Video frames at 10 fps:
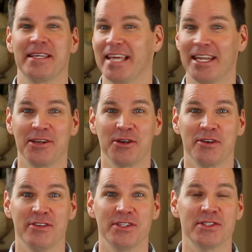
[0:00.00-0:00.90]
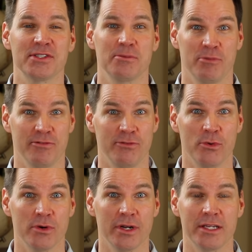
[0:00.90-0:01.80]
Getting nervous
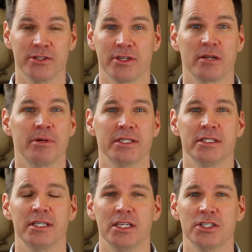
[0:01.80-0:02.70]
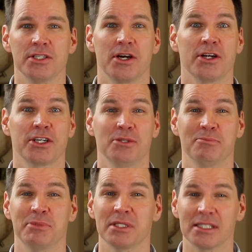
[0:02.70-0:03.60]
before and during a presentation are
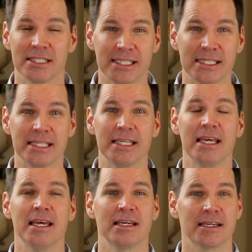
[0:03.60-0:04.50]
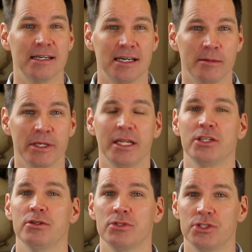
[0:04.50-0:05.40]
completely common
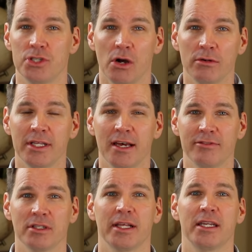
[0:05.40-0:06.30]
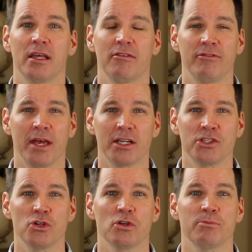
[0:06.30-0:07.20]
and you don't have to let it
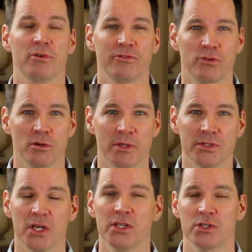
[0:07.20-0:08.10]
affect your performance.